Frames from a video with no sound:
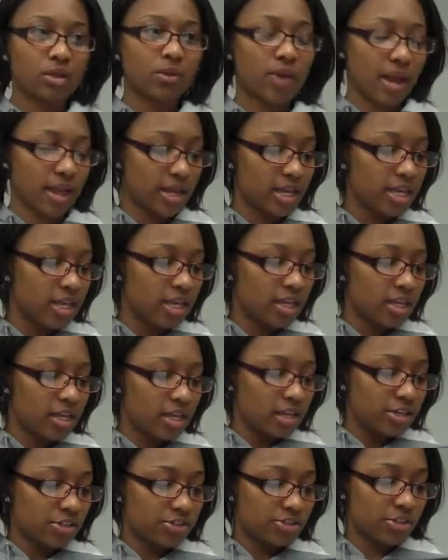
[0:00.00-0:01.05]
Okay.
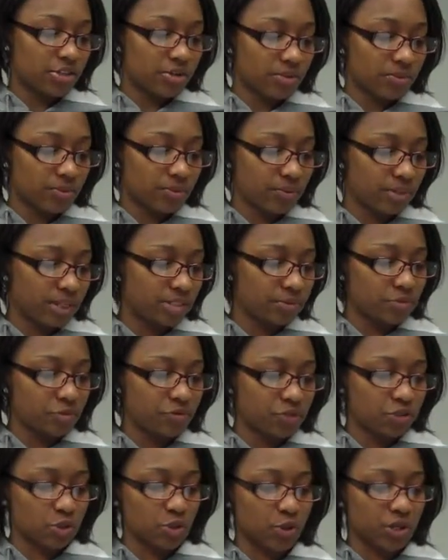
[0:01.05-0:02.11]
So let's
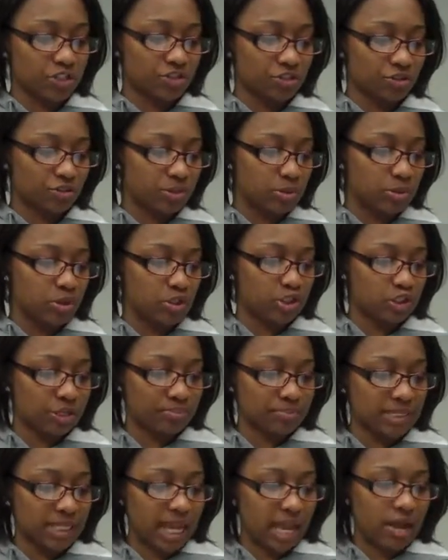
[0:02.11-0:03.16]
move to question 3. We're going to
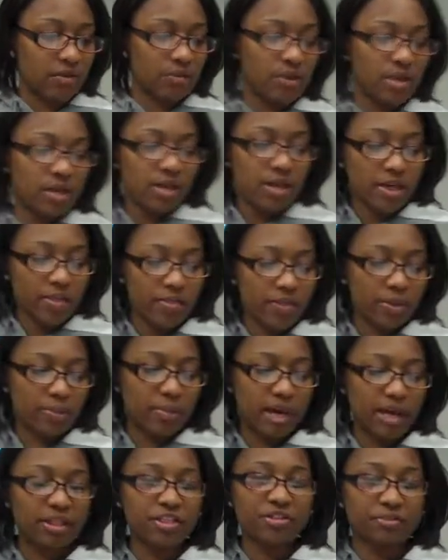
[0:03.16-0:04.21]
jump down. The
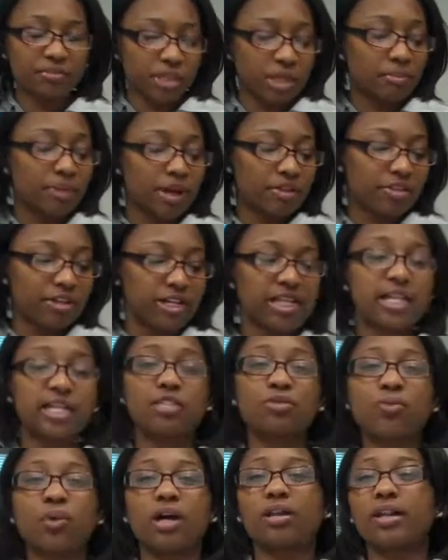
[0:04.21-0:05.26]
mother
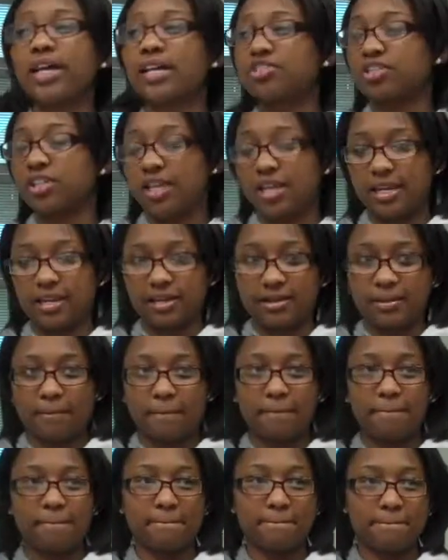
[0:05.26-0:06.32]
is well educated.
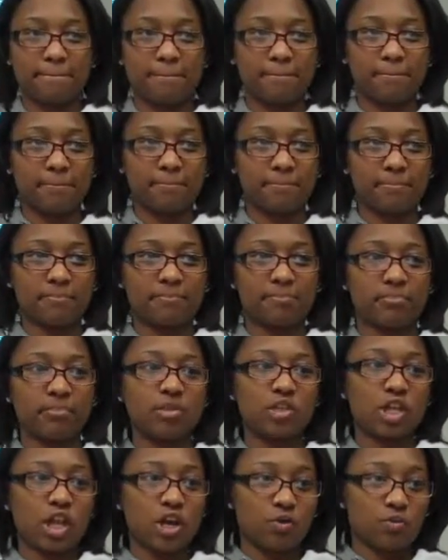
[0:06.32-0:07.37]

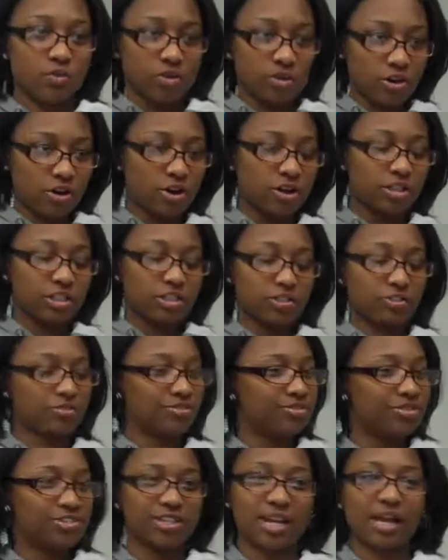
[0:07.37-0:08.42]
No? Carly,
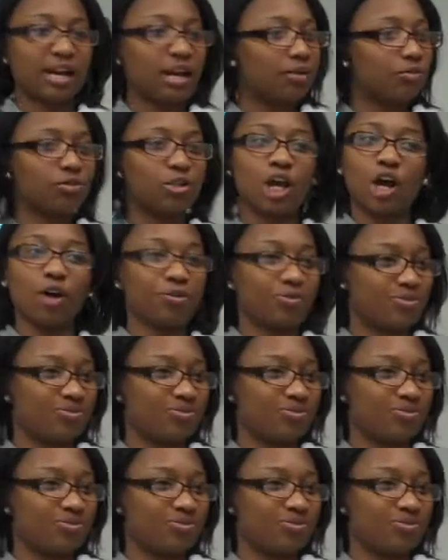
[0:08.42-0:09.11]
you shout out no.